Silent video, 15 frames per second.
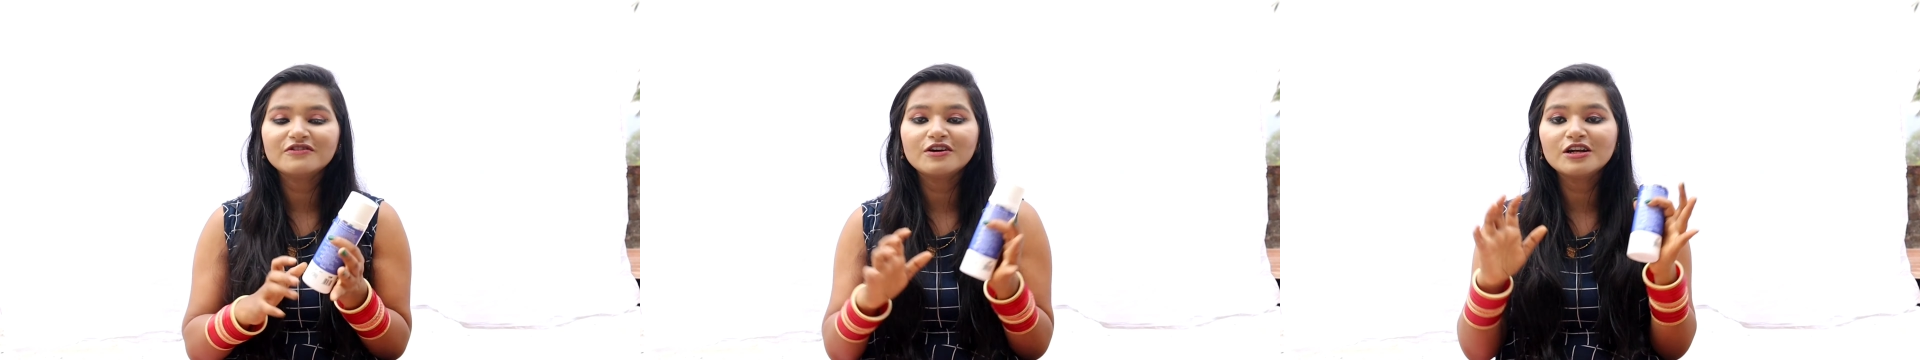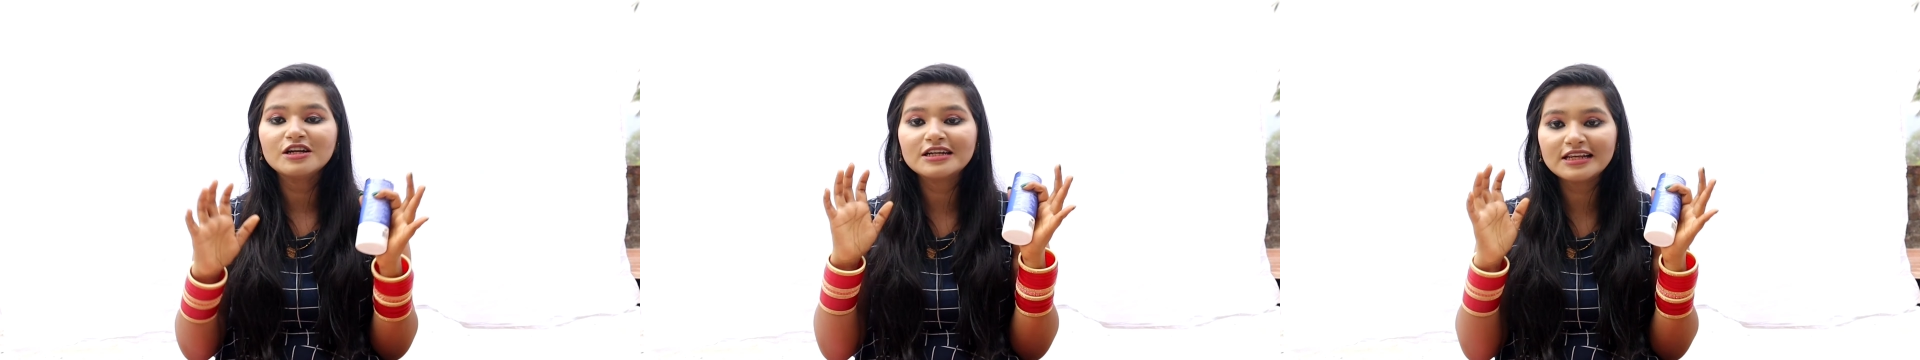
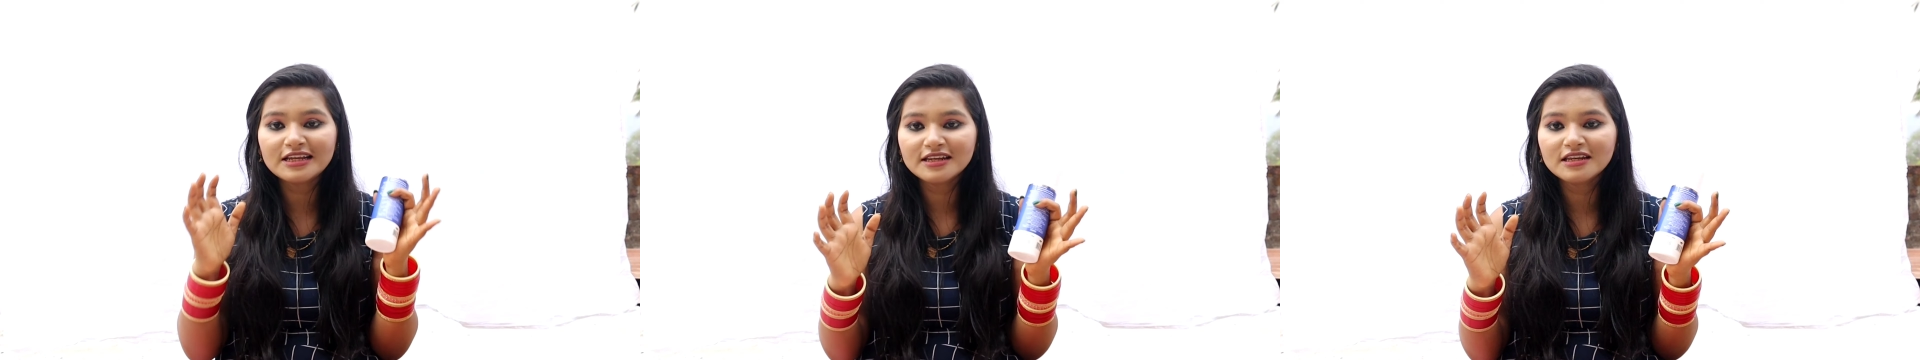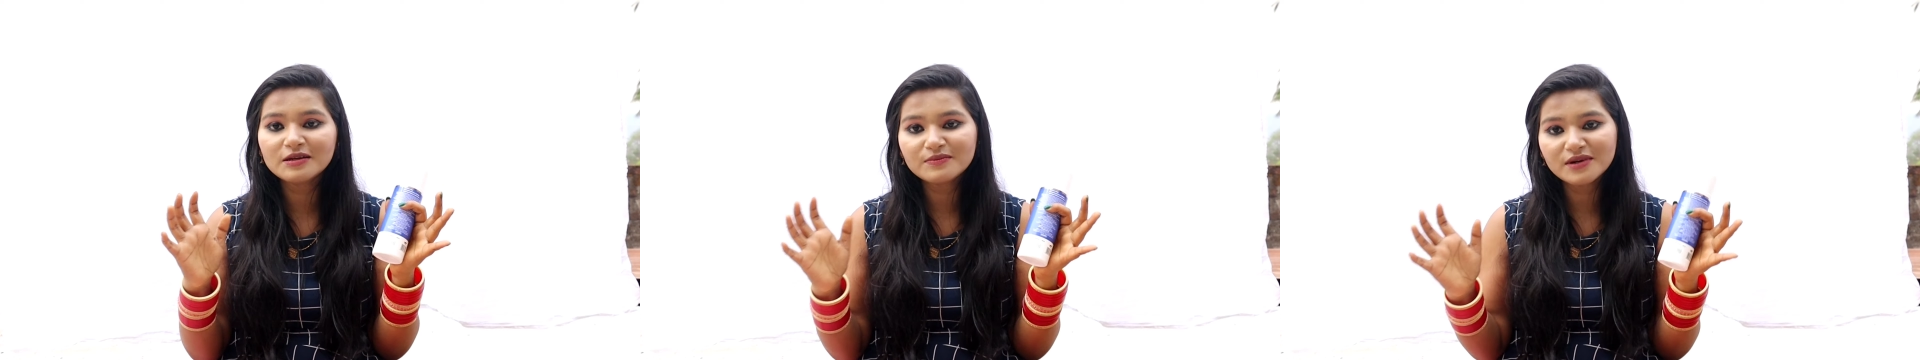For
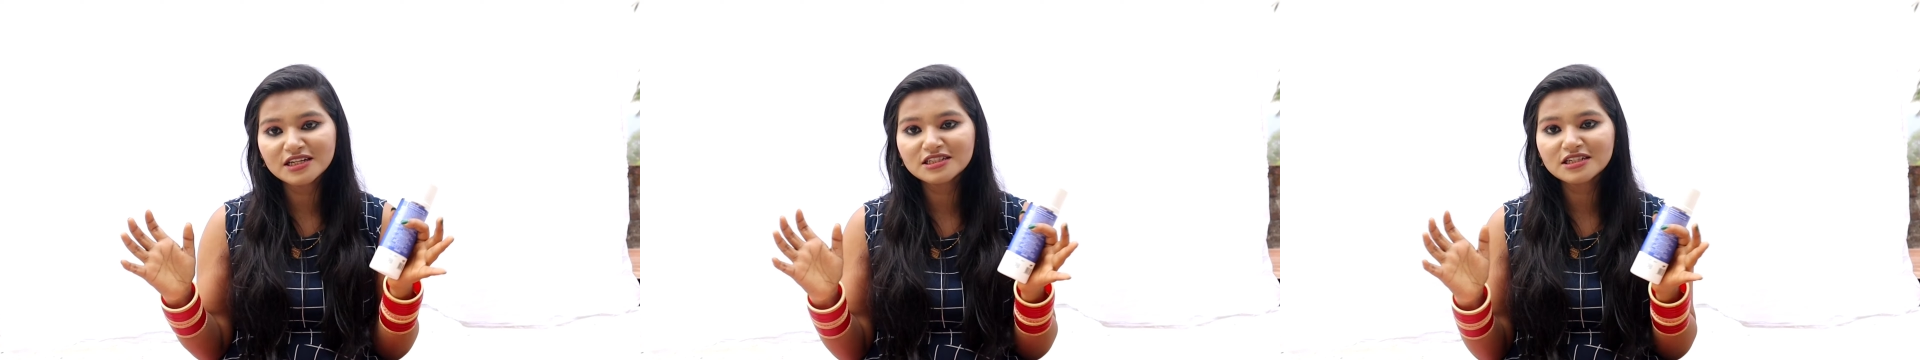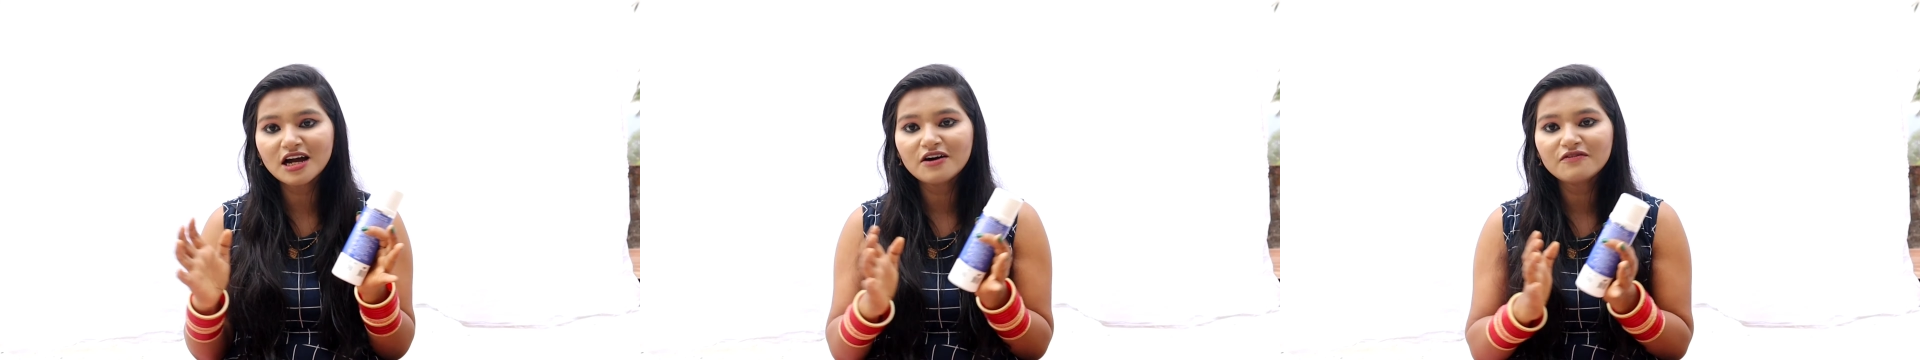cleaning
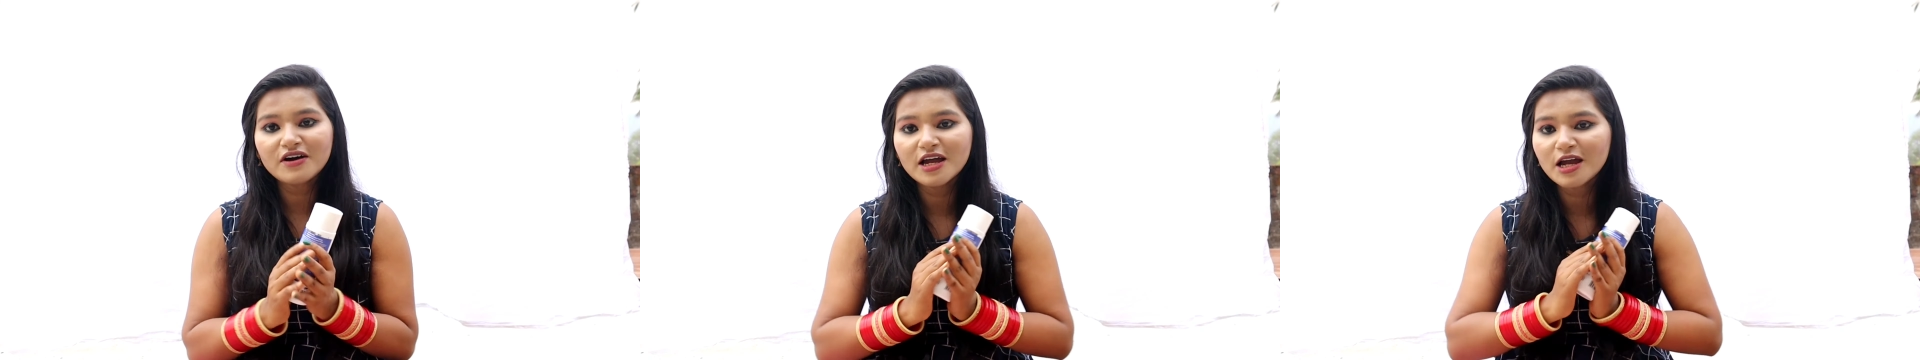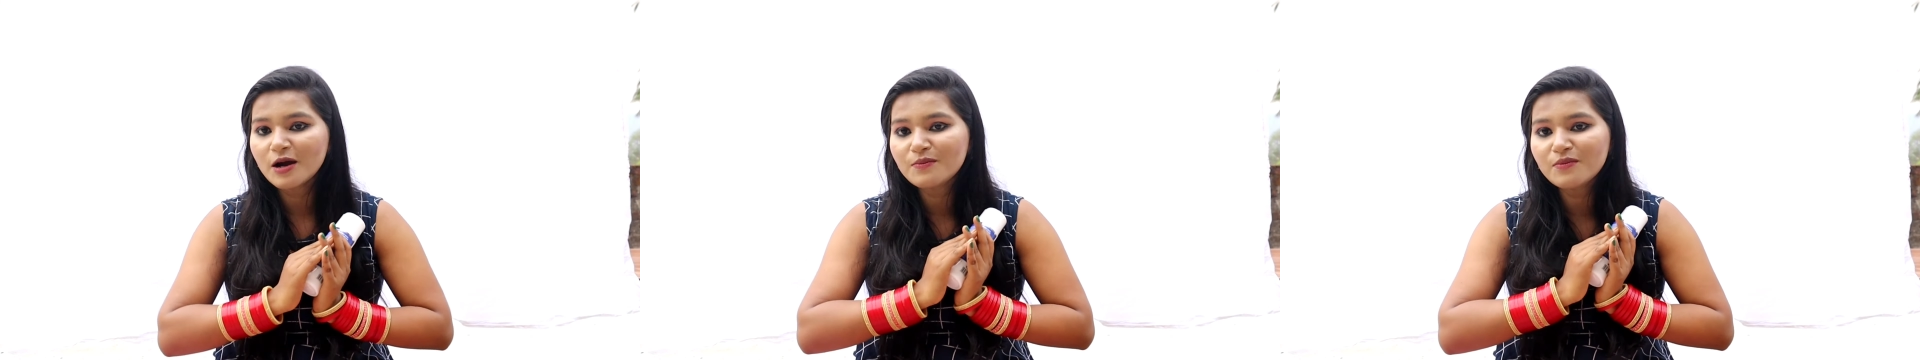my
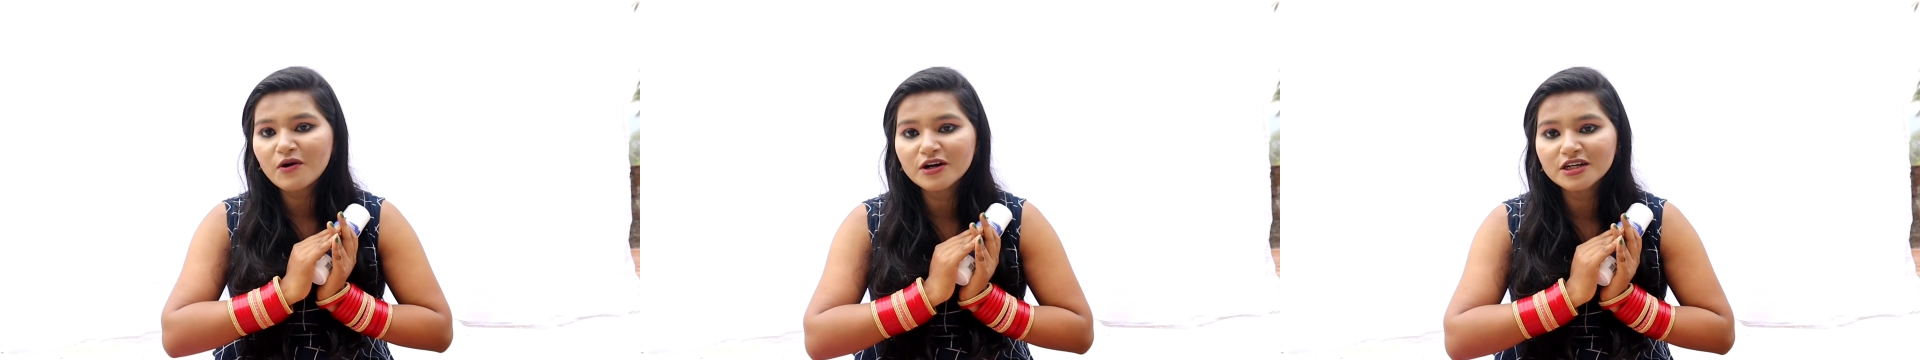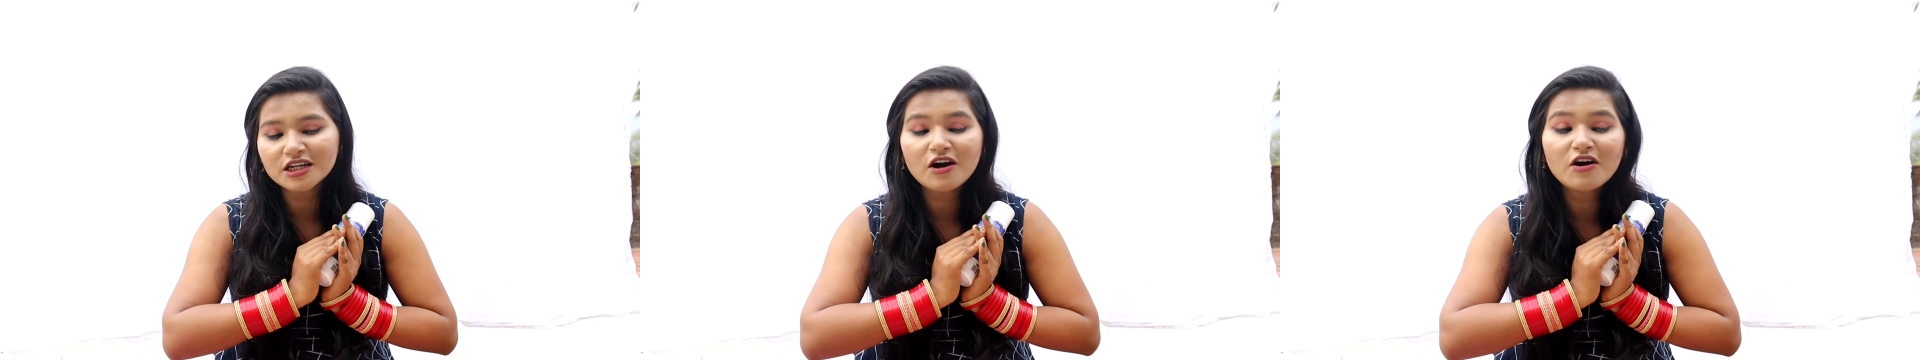scalp I have
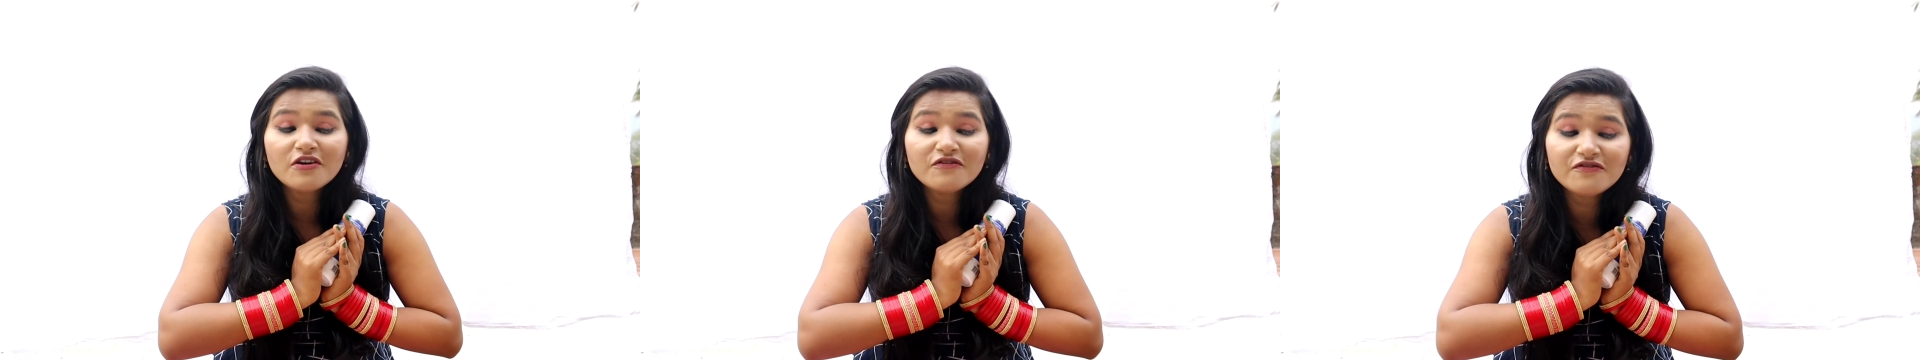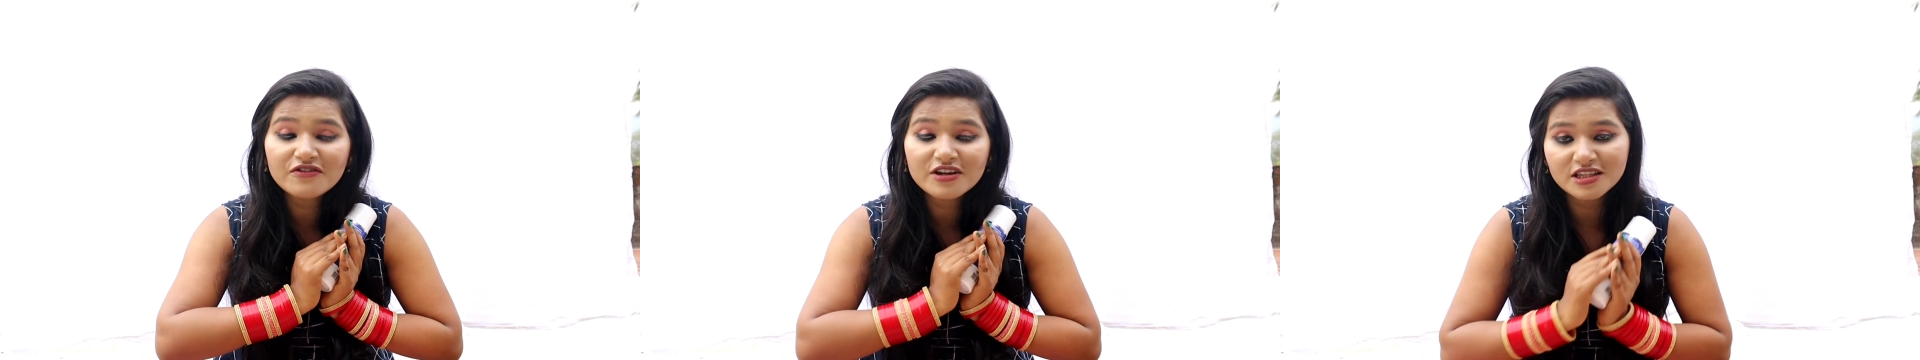bought
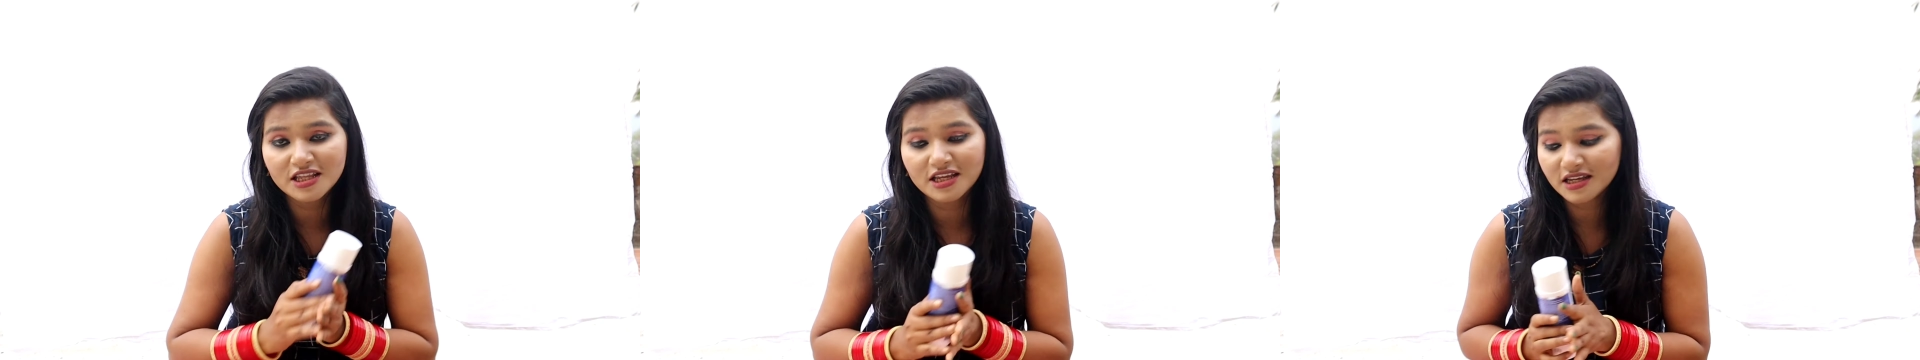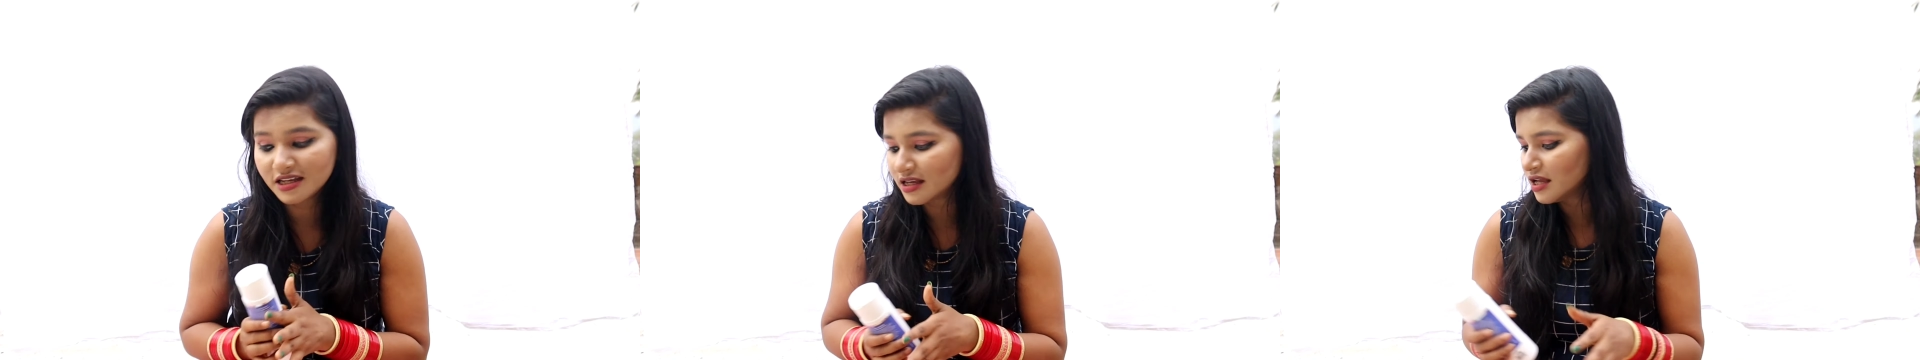
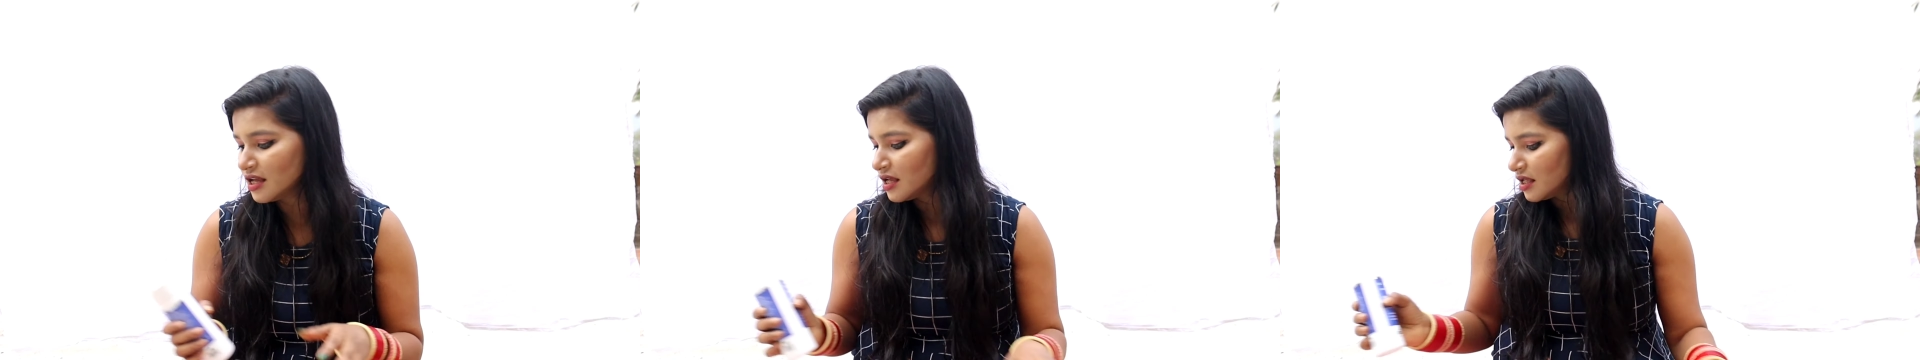everything.